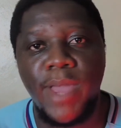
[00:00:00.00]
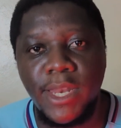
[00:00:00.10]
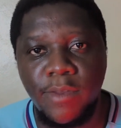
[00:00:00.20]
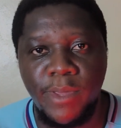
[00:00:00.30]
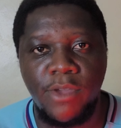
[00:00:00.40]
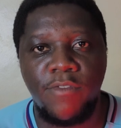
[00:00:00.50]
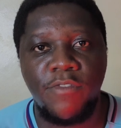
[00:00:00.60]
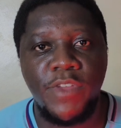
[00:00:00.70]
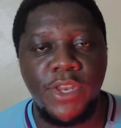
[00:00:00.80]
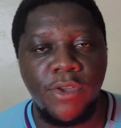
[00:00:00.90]
reminded me of
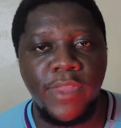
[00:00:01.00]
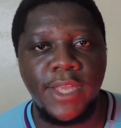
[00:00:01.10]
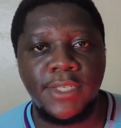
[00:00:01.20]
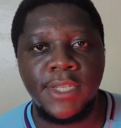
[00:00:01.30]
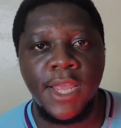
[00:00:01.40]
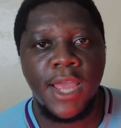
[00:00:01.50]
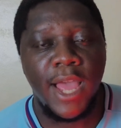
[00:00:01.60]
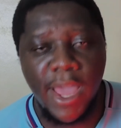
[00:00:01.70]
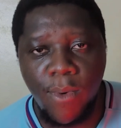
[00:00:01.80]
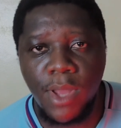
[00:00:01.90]
a video that
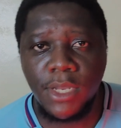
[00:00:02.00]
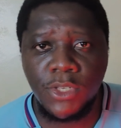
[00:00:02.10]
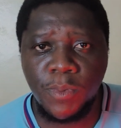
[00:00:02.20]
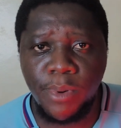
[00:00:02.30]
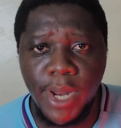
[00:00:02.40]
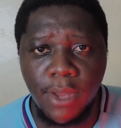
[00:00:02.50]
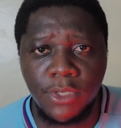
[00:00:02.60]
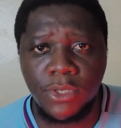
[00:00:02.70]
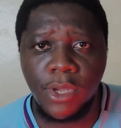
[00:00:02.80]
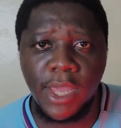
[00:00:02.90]
I wanted to put
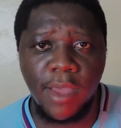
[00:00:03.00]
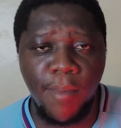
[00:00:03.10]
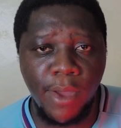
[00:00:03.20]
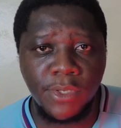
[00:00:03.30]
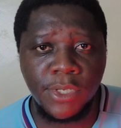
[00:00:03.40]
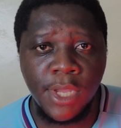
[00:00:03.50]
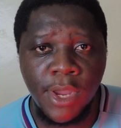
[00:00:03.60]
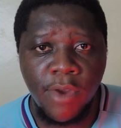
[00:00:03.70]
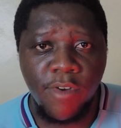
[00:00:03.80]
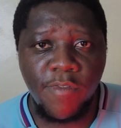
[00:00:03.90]
out talking about
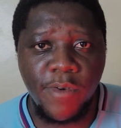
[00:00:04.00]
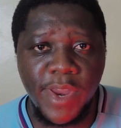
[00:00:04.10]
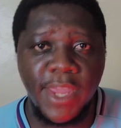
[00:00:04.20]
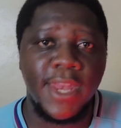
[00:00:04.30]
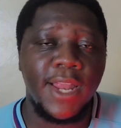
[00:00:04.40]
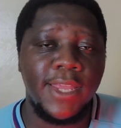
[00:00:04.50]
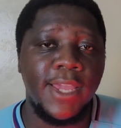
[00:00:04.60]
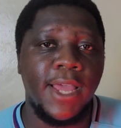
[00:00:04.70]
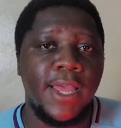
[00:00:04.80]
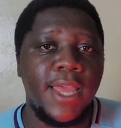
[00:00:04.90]
refereeing in La
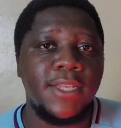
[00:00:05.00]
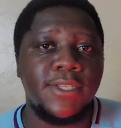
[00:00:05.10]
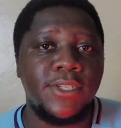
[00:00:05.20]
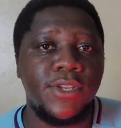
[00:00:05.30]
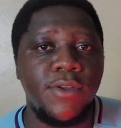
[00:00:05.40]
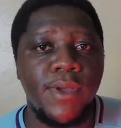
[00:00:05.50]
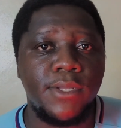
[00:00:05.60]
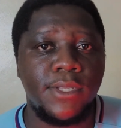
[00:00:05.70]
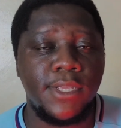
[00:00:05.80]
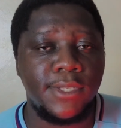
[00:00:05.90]
Liga. And you know
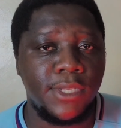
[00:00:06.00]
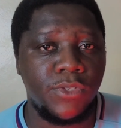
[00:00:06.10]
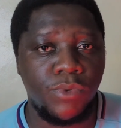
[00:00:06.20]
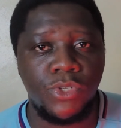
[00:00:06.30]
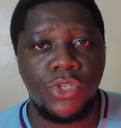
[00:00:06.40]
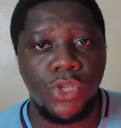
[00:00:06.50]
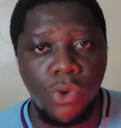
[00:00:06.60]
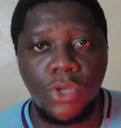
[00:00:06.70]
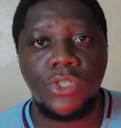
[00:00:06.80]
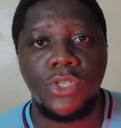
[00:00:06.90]
what? This has
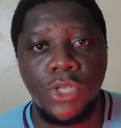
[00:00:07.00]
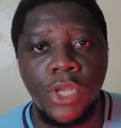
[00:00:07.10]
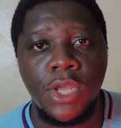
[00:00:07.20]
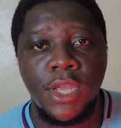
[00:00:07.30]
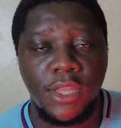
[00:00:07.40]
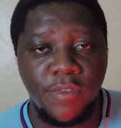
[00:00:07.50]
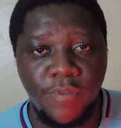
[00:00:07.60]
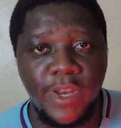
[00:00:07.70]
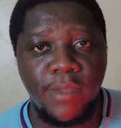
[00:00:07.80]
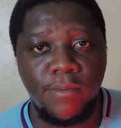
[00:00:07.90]
restoked the
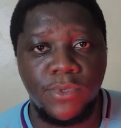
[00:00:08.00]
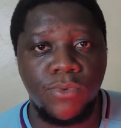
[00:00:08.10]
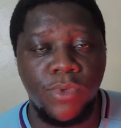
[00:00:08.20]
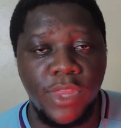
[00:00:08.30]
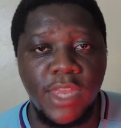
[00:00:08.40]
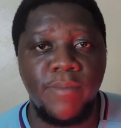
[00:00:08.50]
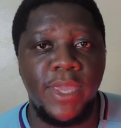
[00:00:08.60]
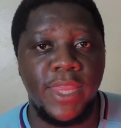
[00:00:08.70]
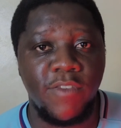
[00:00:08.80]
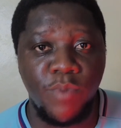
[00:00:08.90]
flames within
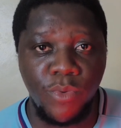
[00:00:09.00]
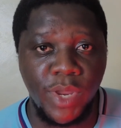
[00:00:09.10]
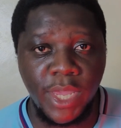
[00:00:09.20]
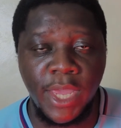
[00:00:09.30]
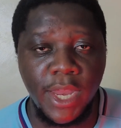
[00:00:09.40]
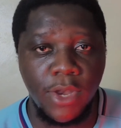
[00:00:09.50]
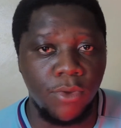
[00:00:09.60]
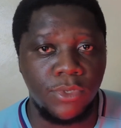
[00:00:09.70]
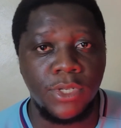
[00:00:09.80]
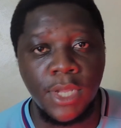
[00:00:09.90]
me. They've been
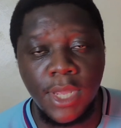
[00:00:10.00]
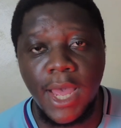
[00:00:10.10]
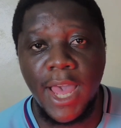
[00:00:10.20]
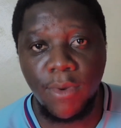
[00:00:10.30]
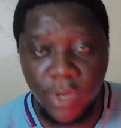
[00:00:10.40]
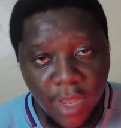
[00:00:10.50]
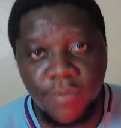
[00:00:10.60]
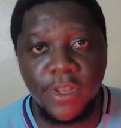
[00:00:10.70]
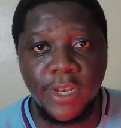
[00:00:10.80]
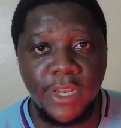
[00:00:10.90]
rekindled. I would
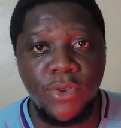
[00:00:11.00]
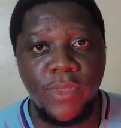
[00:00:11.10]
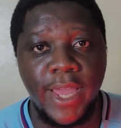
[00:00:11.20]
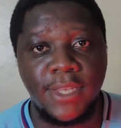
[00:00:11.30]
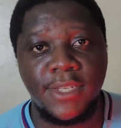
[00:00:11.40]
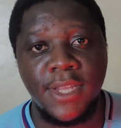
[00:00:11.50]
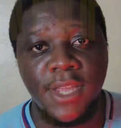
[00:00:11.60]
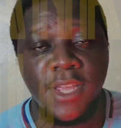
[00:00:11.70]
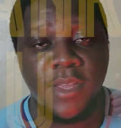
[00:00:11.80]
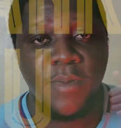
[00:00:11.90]
definitely do that.
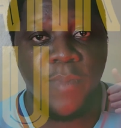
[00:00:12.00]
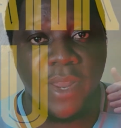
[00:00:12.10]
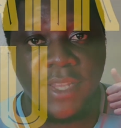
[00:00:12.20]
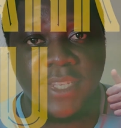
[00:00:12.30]
But